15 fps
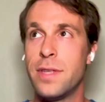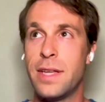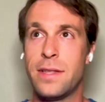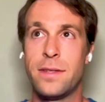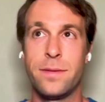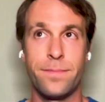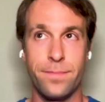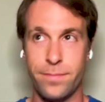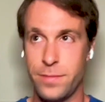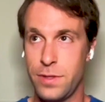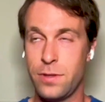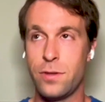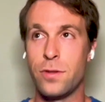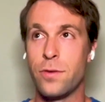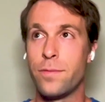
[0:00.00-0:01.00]
that
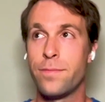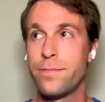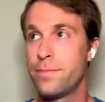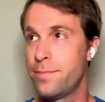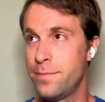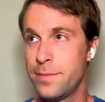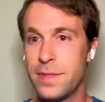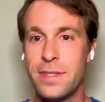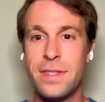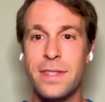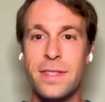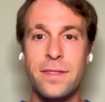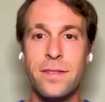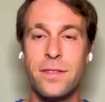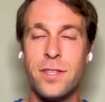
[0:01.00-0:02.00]
you know
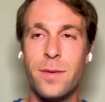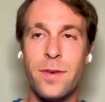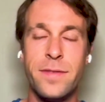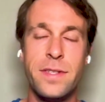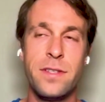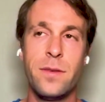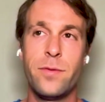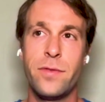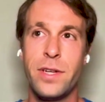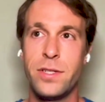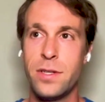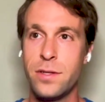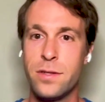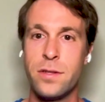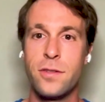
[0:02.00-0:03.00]
some of these
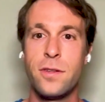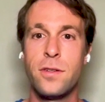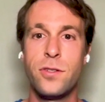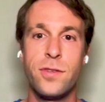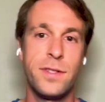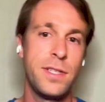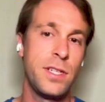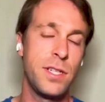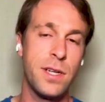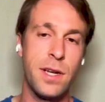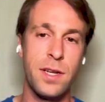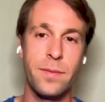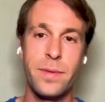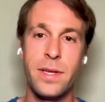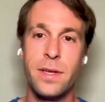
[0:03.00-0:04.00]
operations
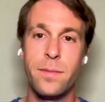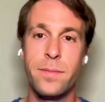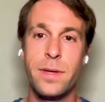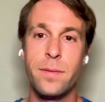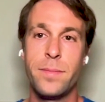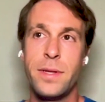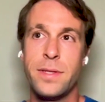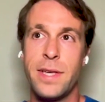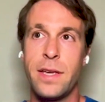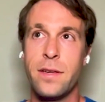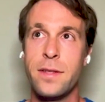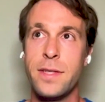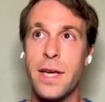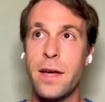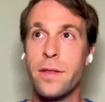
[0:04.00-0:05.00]
strategically be, be, be taken
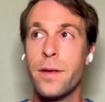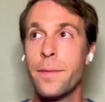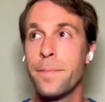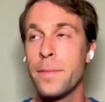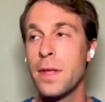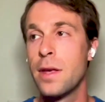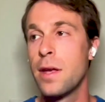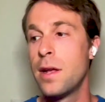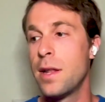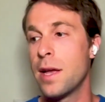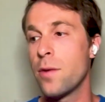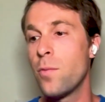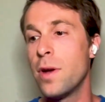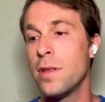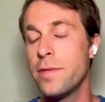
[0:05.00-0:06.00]
down? Like
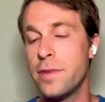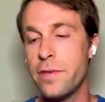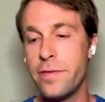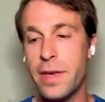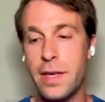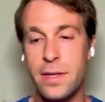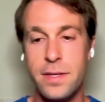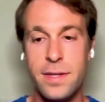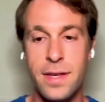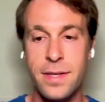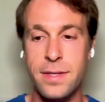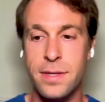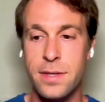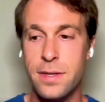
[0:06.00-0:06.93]
one of the things that